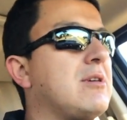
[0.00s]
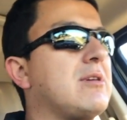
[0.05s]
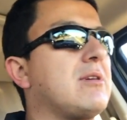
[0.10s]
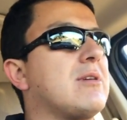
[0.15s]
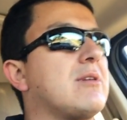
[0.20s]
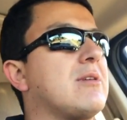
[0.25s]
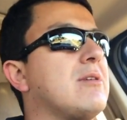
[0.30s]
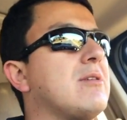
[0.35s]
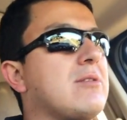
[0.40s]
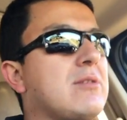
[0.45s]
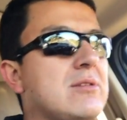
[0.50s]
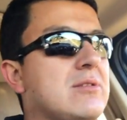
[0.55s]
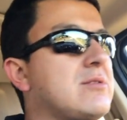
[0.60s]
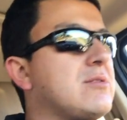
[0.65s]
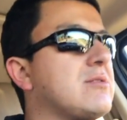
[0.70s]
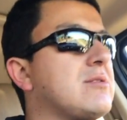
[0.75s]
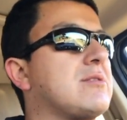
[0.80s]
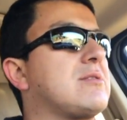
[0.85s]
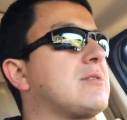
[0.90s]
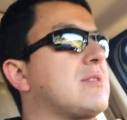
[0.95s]
You know, you
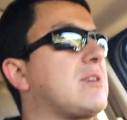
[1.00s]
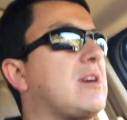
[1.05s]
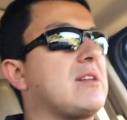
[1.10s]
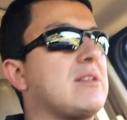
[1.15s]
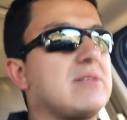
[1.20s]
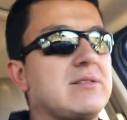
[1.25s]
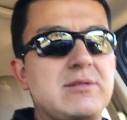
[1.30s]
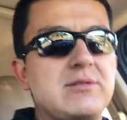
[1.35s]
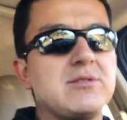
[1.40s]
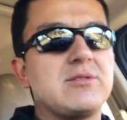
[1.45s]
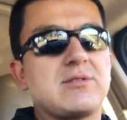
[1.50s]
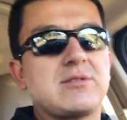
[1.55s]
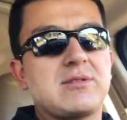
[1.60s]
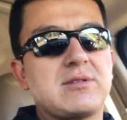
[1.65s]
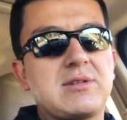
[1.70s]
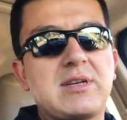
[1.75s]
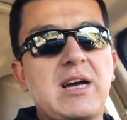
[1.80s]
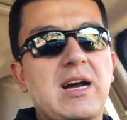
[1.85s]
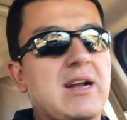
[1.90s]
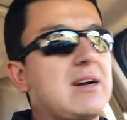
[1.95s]
just, you just
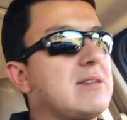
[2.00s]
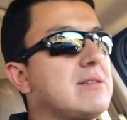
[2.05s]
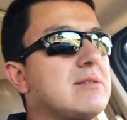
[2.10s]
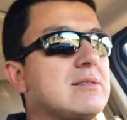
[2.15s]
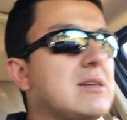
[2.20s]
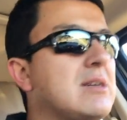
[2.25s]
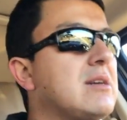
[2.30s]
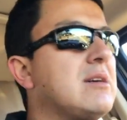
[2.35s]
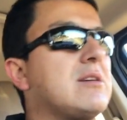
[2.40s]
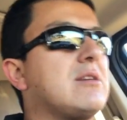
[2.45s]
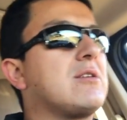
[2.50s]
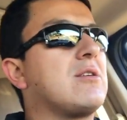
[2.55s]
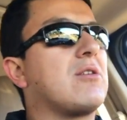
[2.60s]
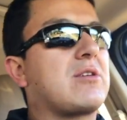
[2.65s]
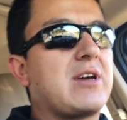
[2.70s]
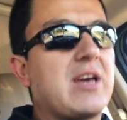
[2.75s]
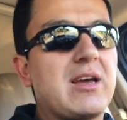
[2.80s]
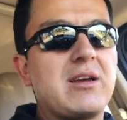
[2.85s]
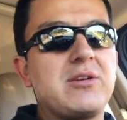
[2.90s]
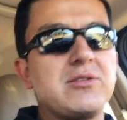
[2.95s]
gotta, you know,
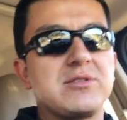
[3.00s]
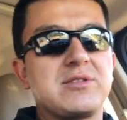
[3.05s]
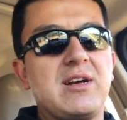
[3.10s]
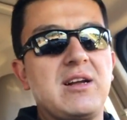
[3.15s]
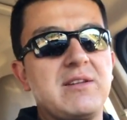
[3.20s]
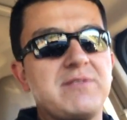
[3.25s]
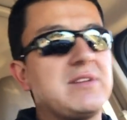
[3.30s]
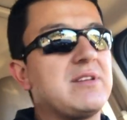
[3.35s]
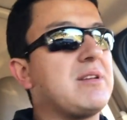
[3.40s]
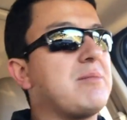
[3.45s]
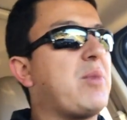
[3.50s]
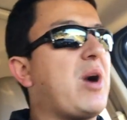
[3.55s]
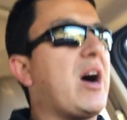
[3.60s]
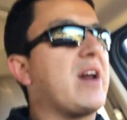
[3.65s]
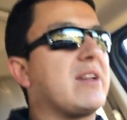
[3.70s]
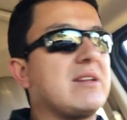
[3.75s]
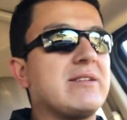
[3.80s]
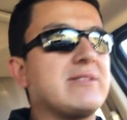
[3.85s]
kick yourself in the butt.